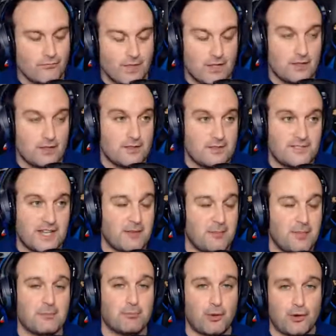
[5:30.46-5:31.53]
instead of
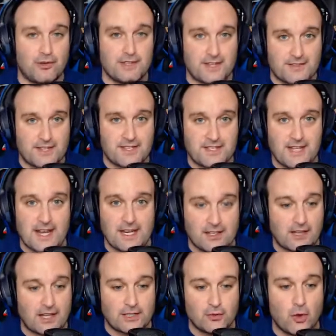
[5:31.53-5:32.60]
being burned at the
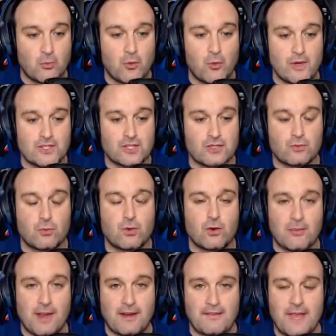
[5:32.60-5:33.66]
stake like normal witches were
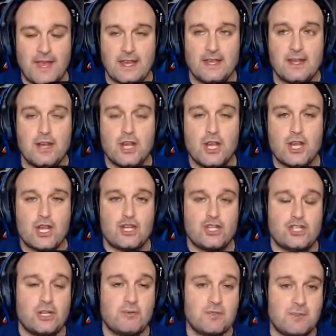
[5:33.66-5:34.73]
back then,
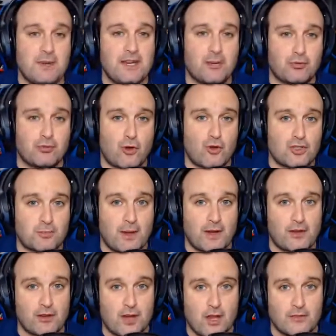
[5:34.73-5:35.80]
she was being approached by
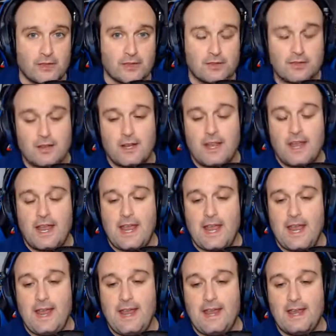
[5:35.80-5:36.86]
her coven,
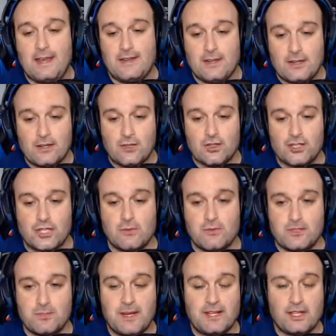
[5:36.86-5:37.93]
and she
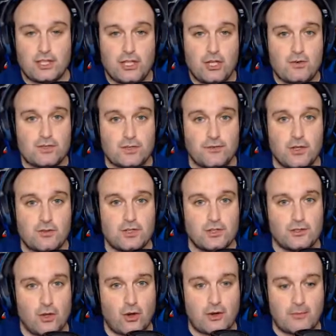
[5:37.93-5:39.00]
was being accused of using
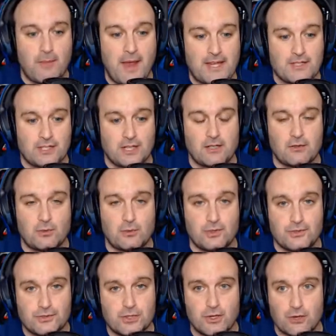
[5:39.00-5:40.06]
dark magic, or,
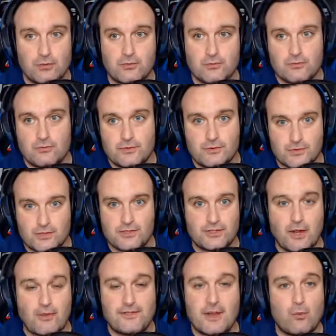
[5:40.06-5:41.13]
you know,
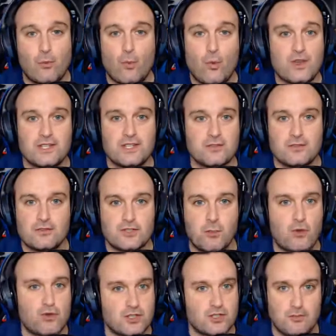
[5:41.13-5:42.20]
stuff that wasn't
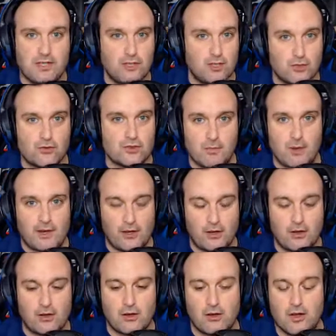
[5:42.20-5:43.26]
supposed to be used by
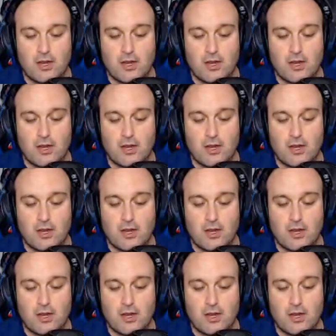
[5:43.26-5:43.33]
her.